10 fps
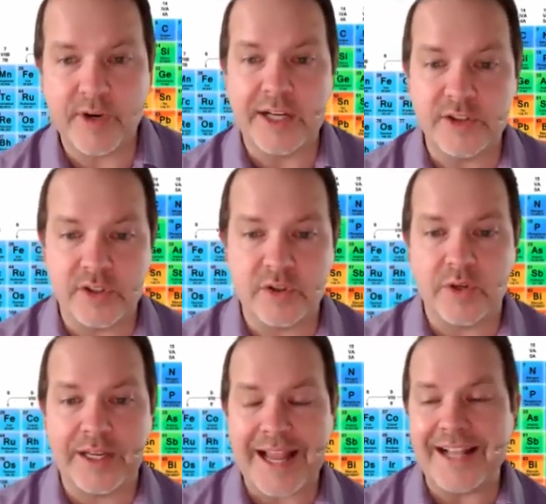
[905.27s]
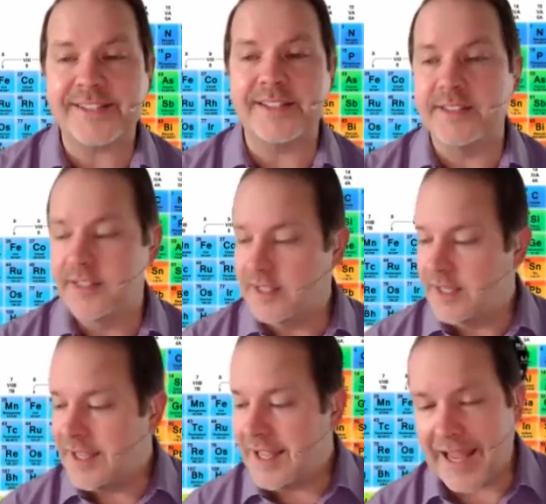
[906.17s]
Hydrochloric acid
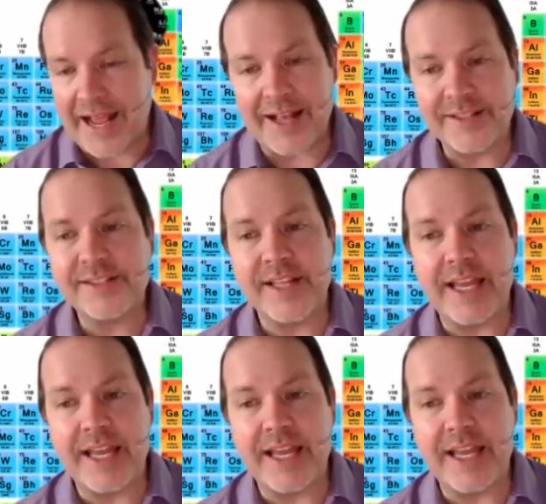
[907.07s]
has